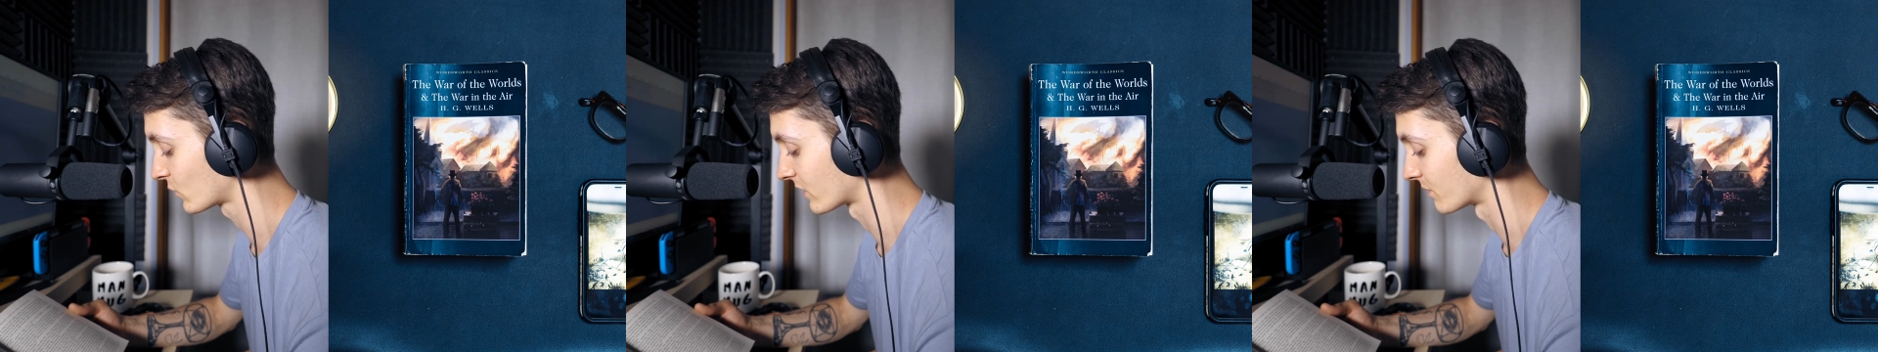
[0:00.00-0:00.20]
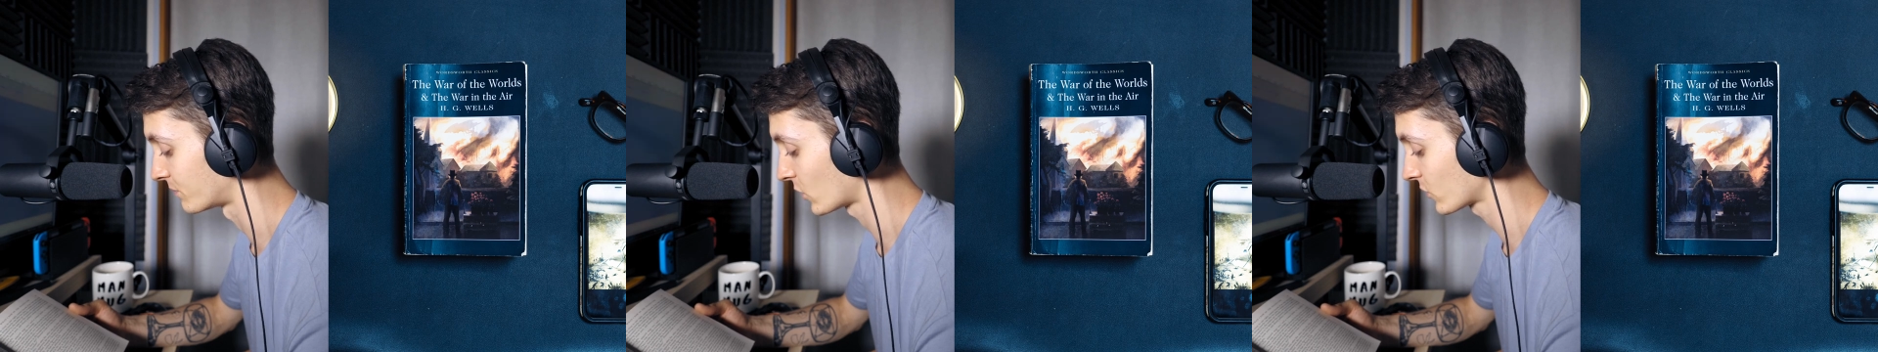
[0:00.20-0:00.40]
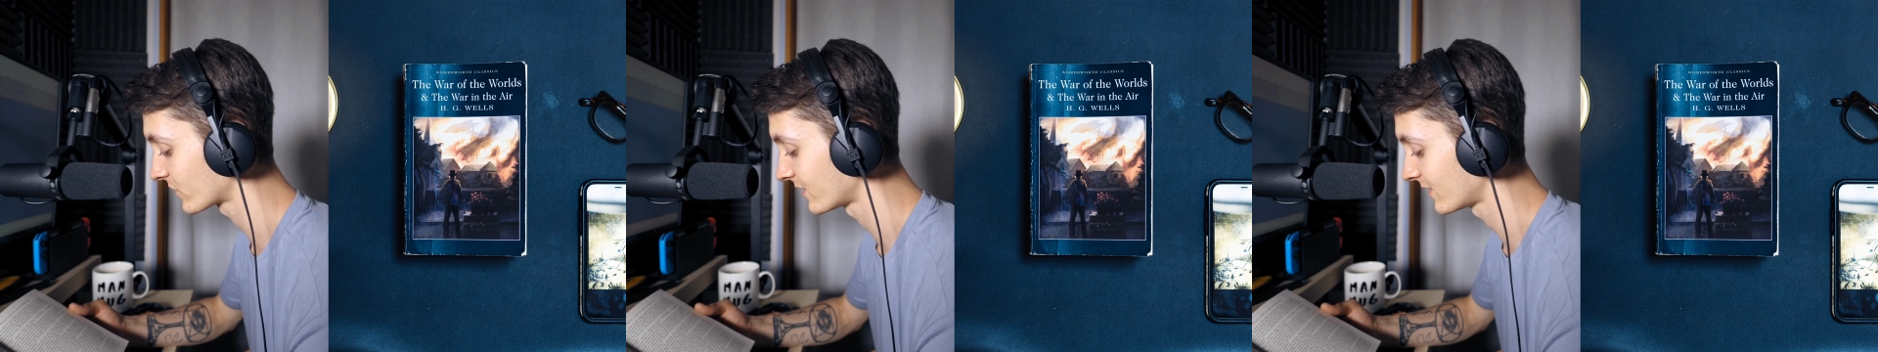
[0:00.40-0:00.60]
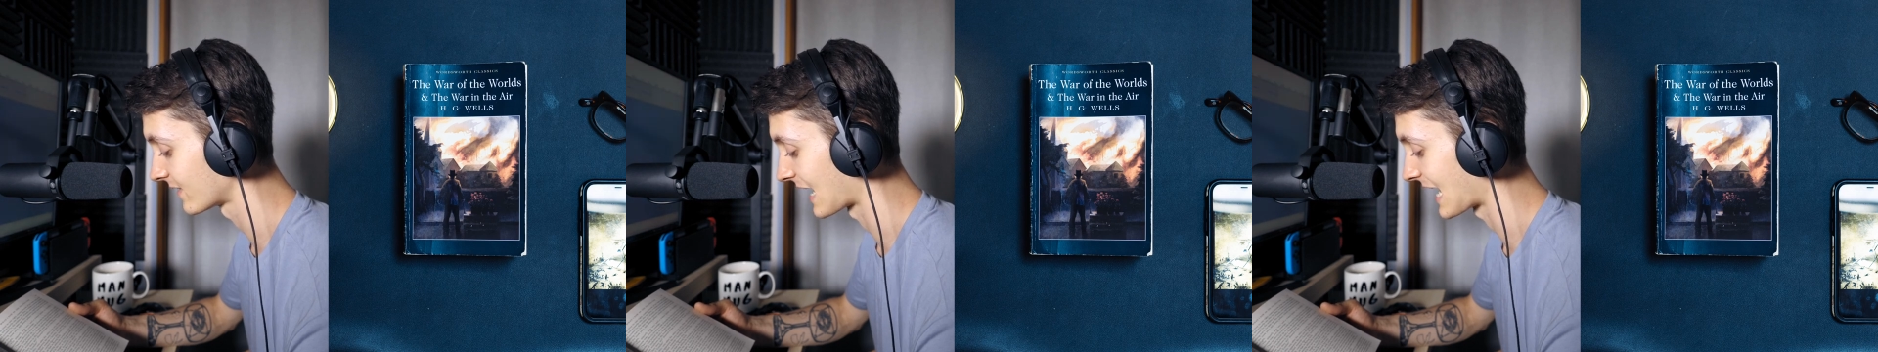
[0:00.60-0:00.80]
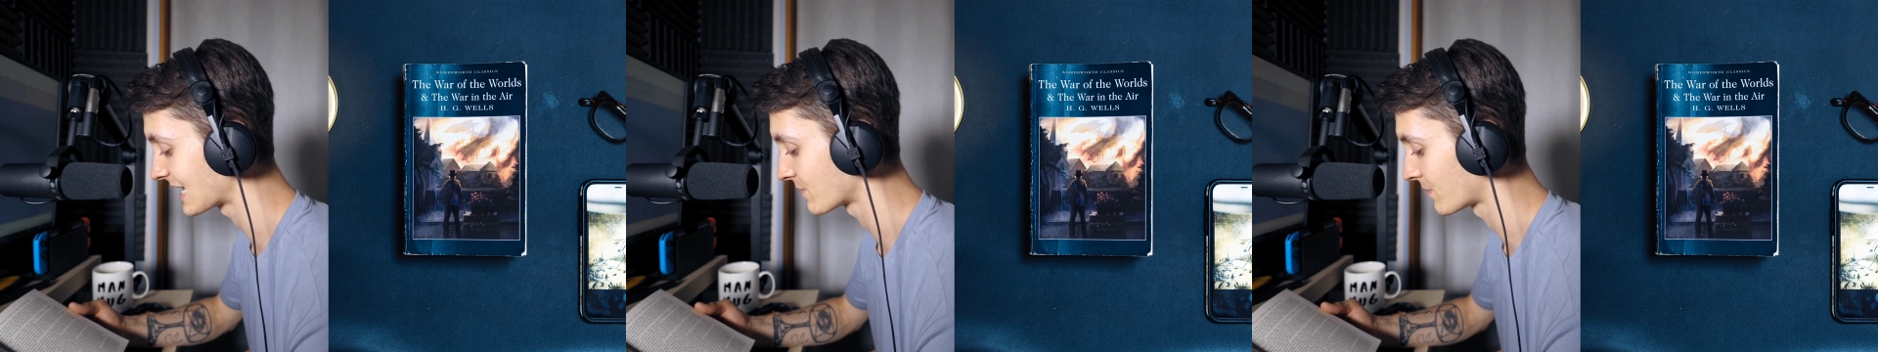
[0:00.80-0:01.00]
with boxes
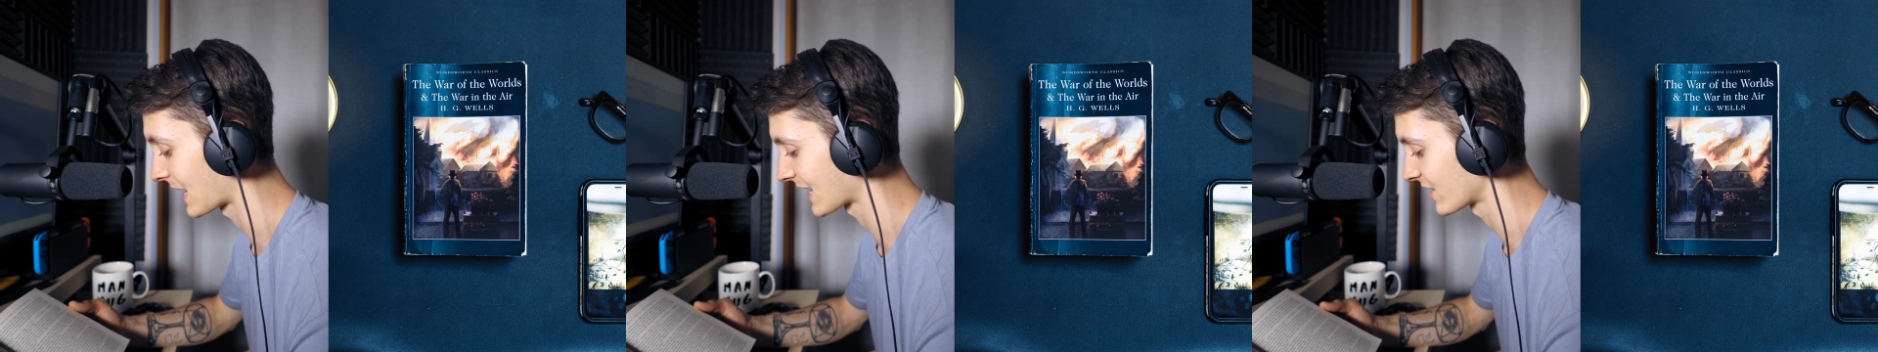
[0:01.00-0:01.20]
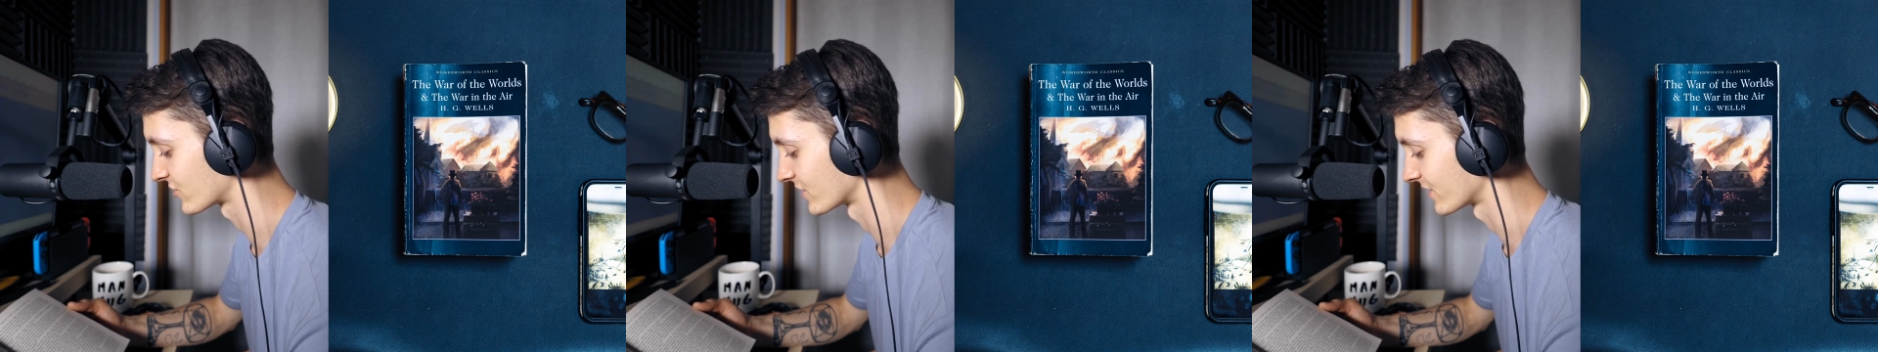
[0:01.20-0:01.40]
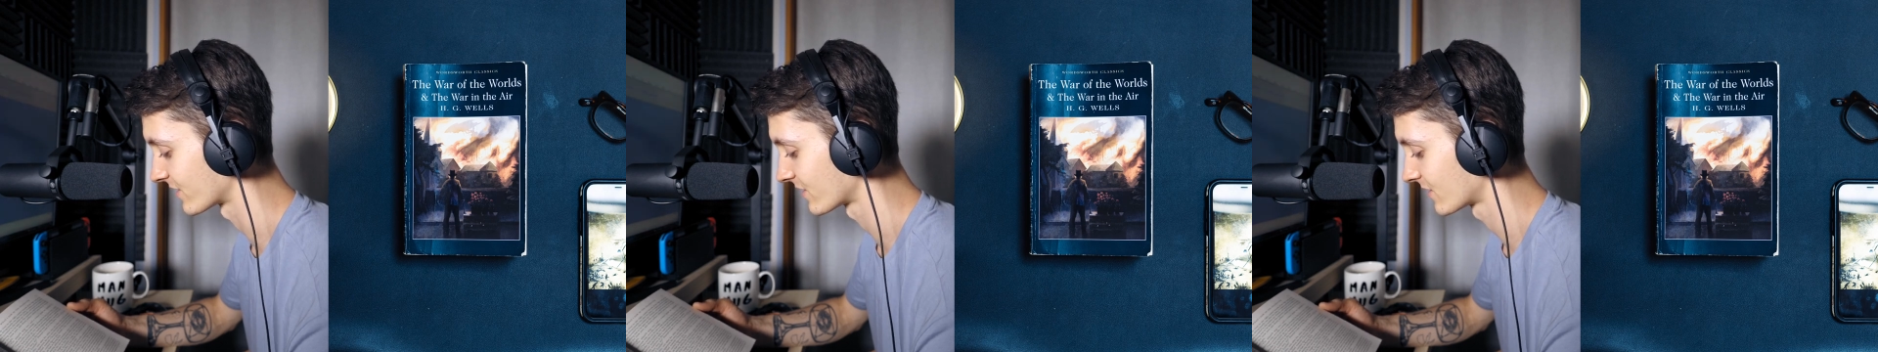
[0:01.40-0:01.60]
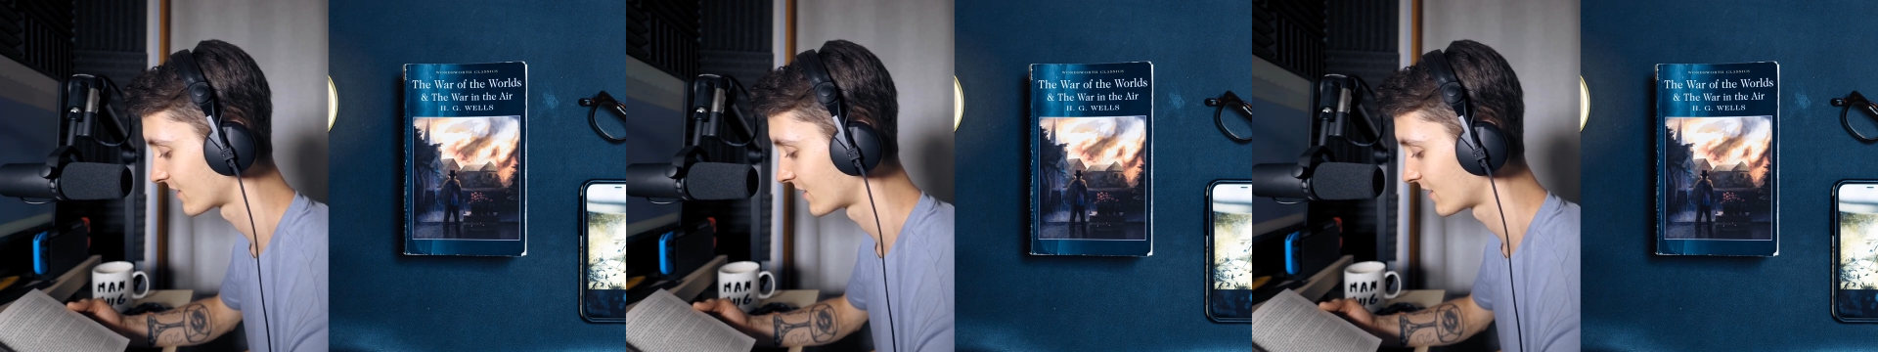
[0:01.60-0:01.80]
and packages.